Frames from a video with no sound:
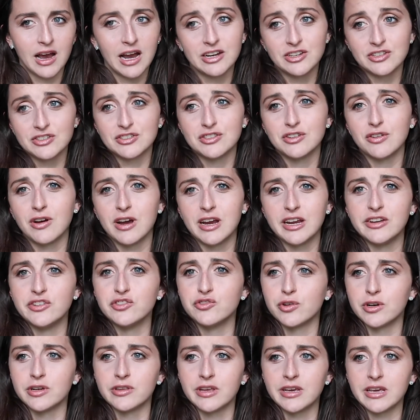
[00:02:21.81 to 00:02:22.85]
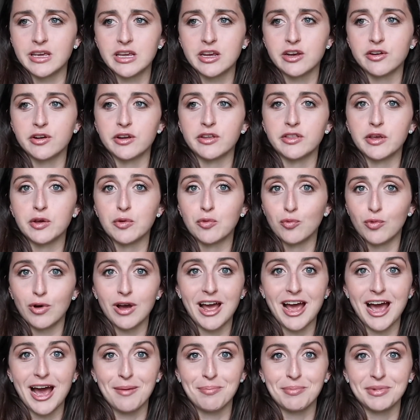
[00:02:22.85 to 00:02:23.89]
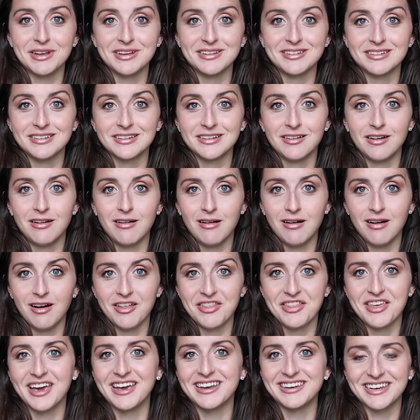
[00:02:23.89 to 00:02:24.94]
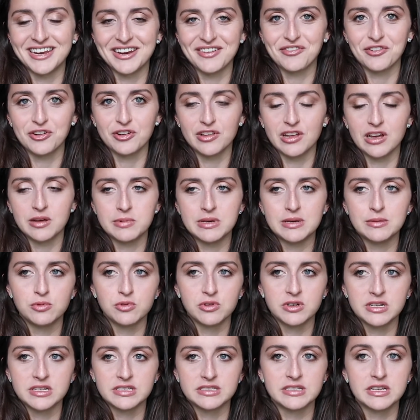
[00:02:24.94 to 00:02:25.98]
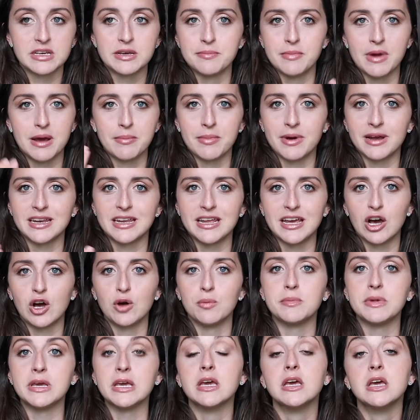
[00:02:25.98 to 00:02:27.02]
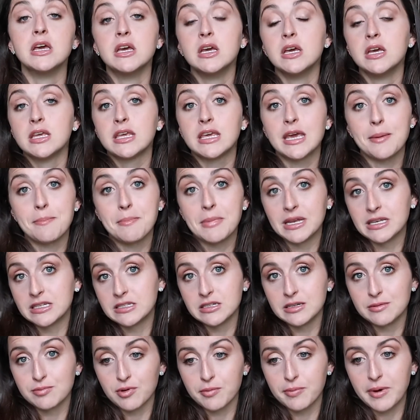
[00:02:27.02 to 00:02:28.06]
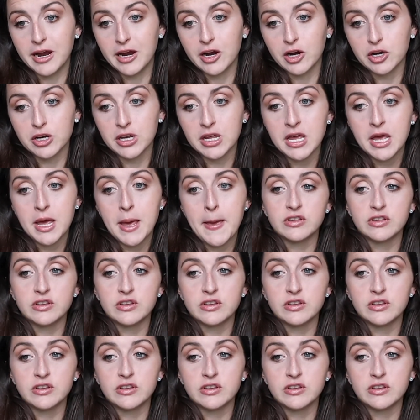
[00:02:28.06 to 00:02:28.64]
I just know I enjoy like hearing like what happened on that day for a lot of people, because in my mind it helped me get mentally prepared.